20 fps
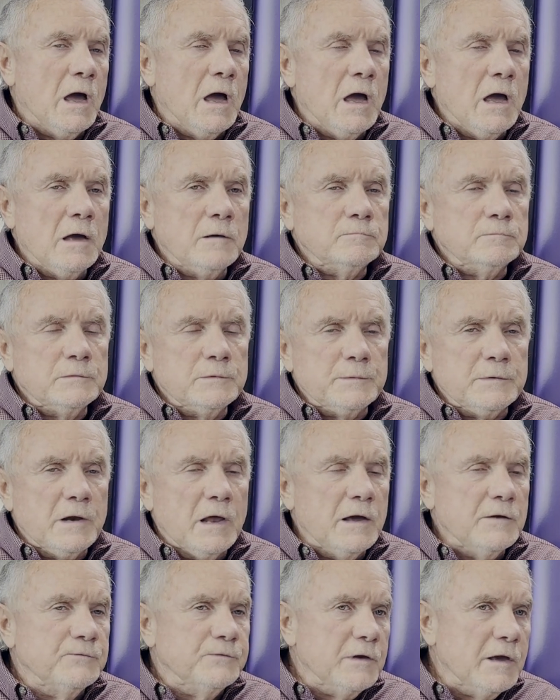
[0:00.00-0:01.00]

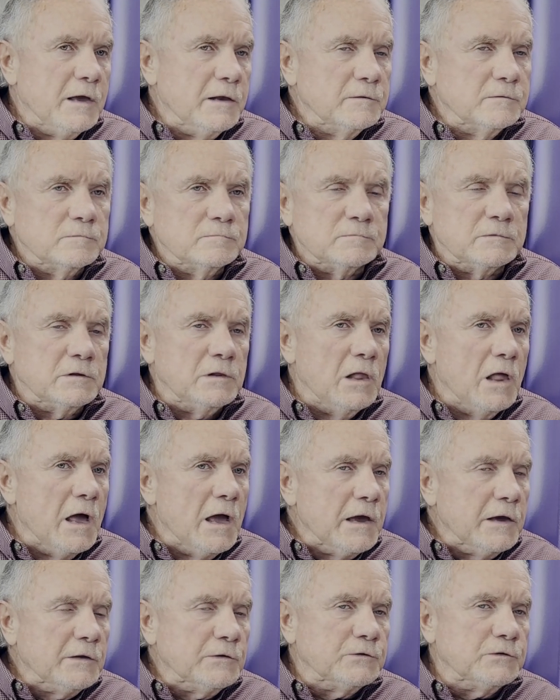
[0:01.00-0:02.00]
I've had
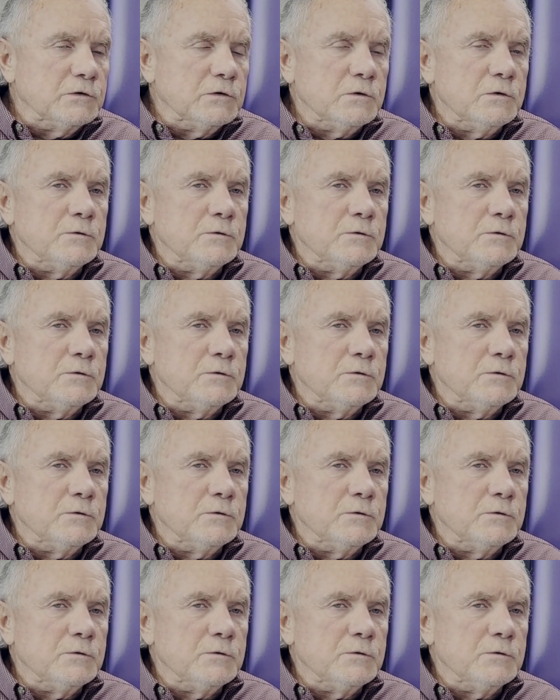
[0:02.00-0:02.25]
clients